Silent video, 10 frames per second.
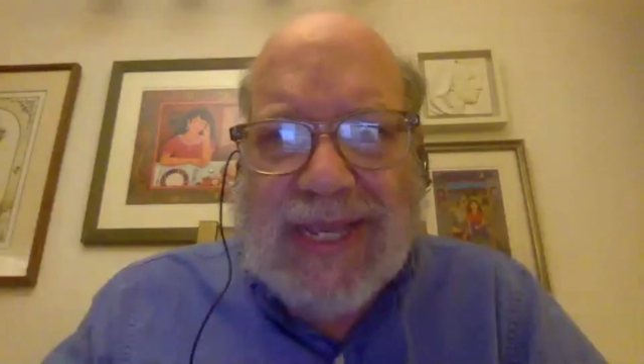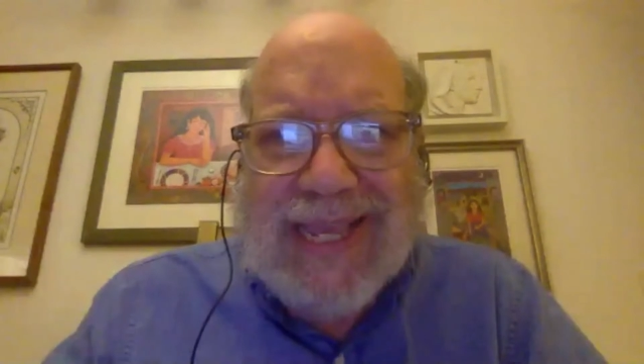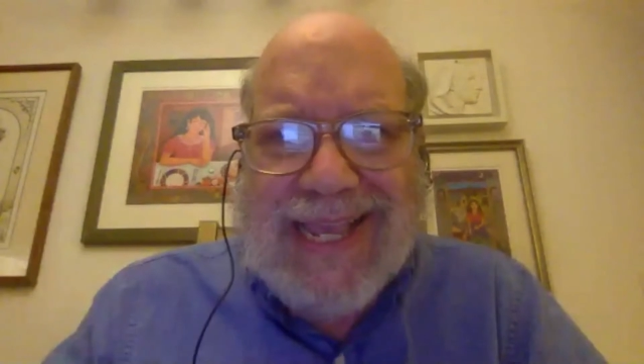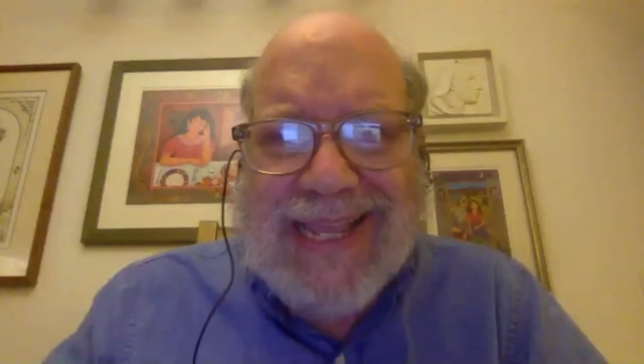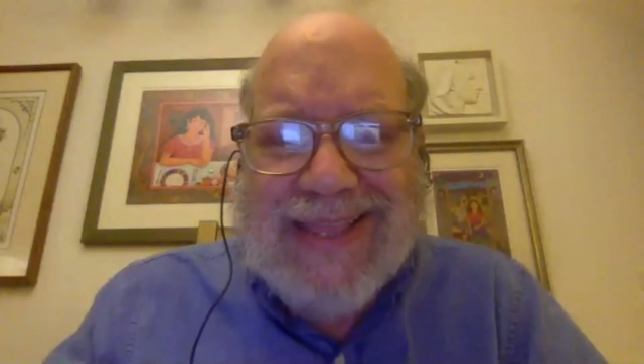
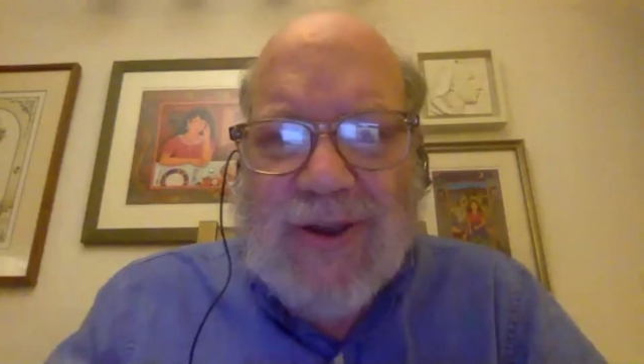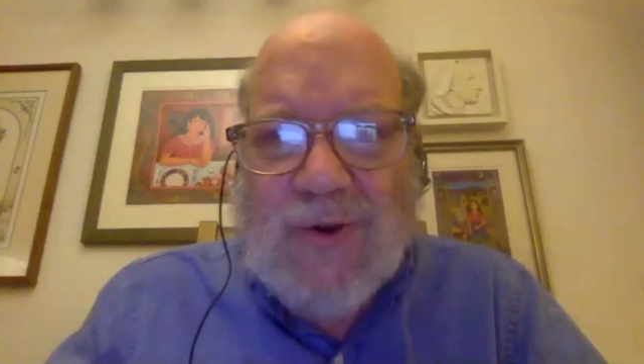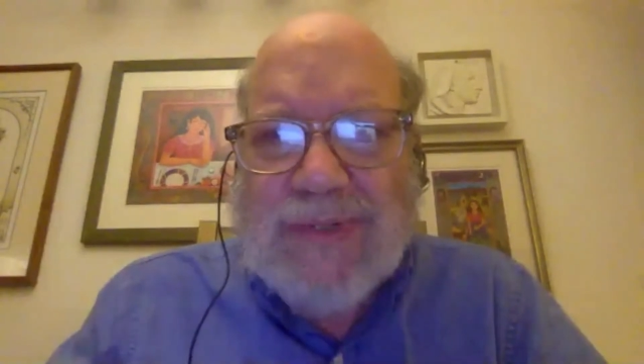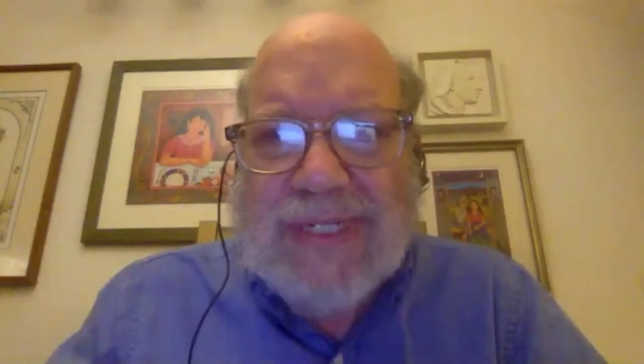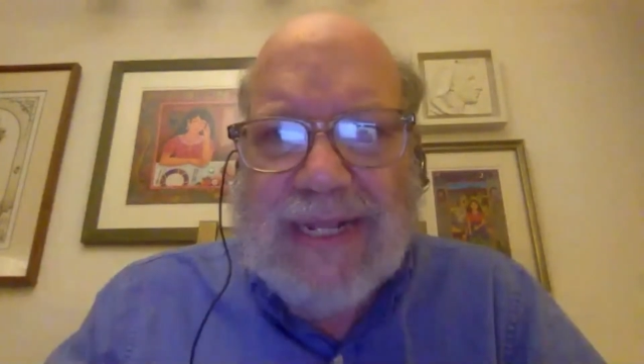in the
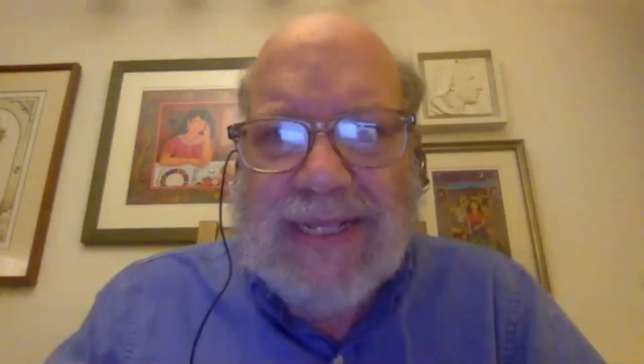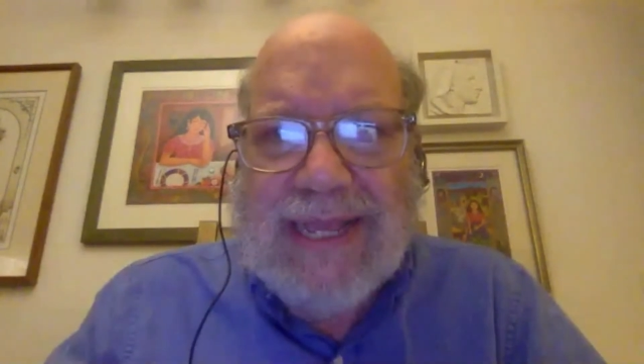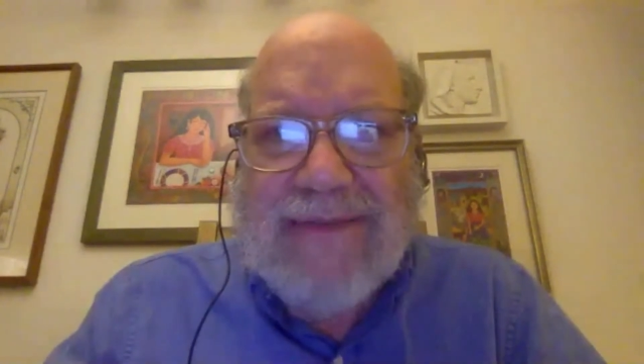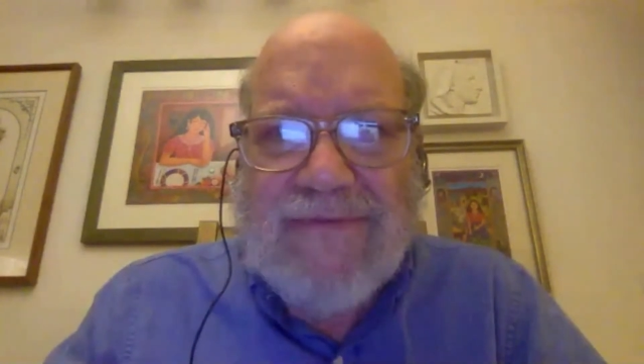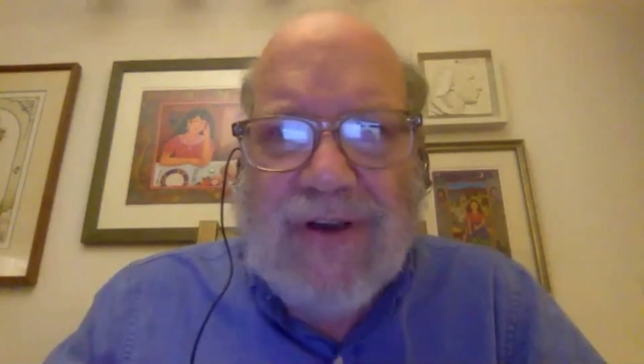hopes that
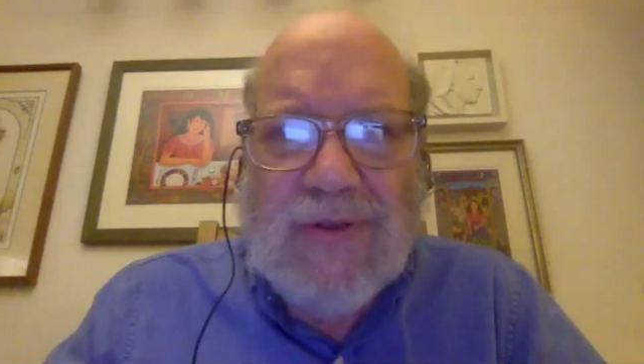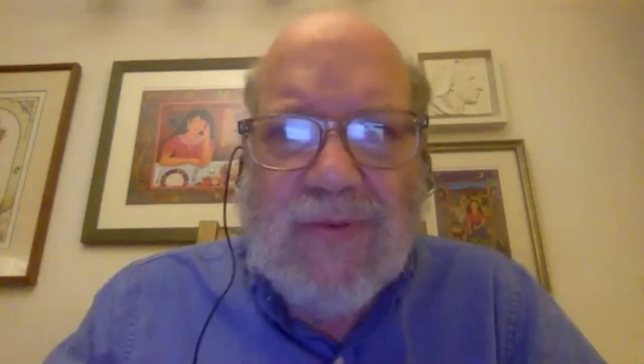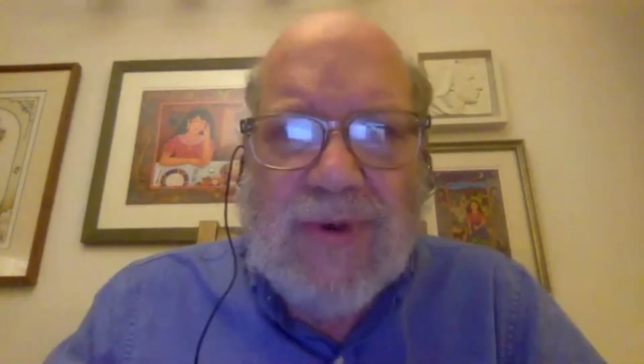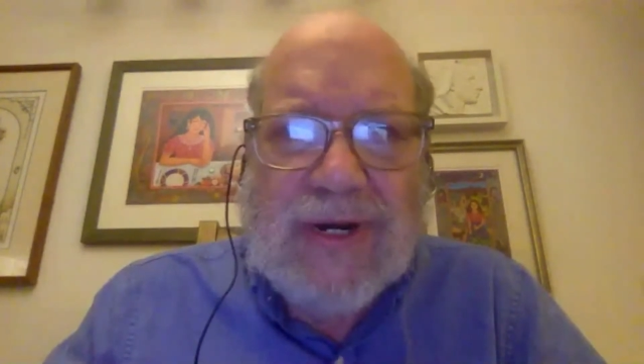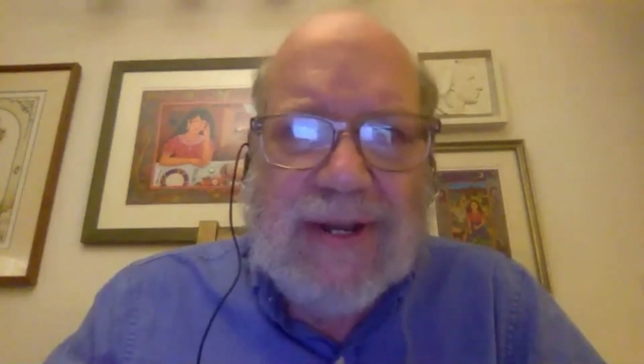they follow
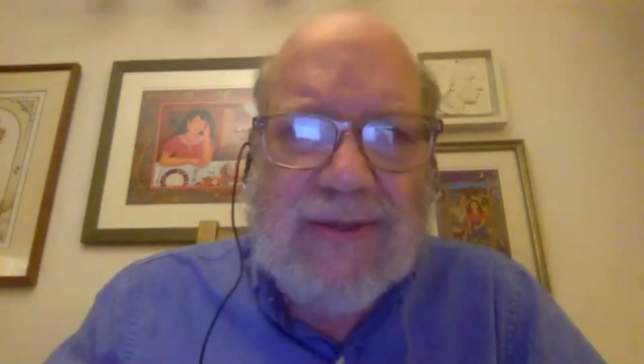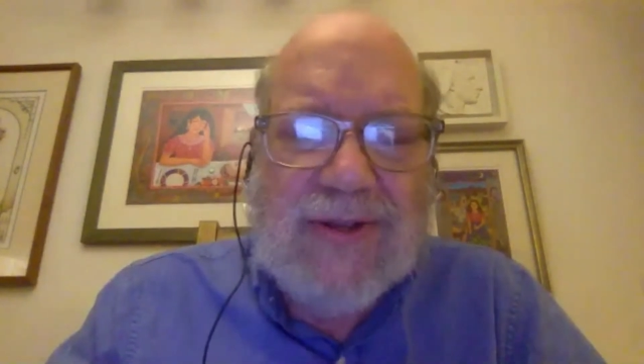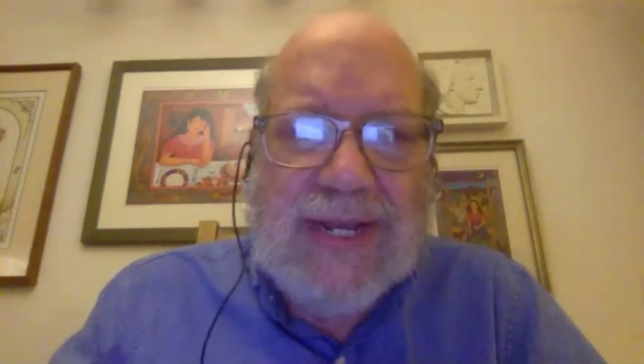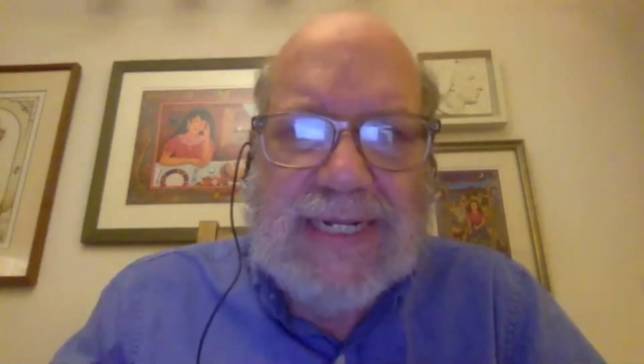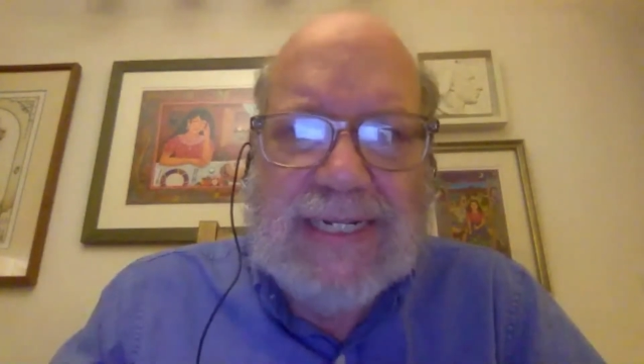one another
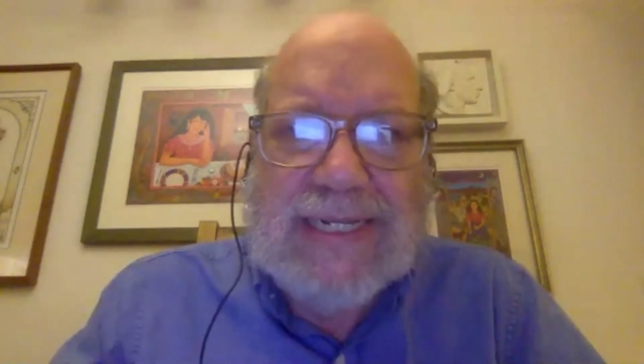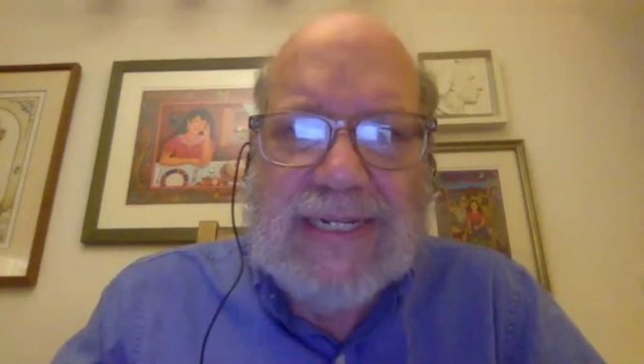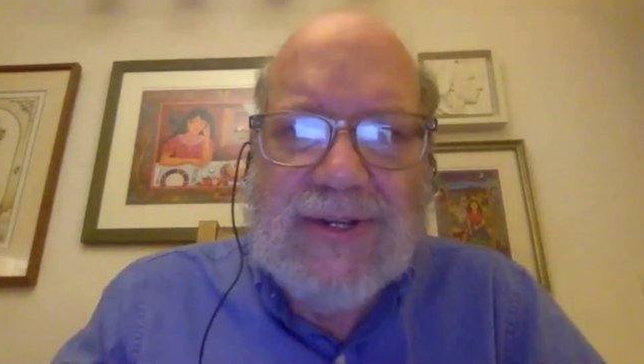nicely.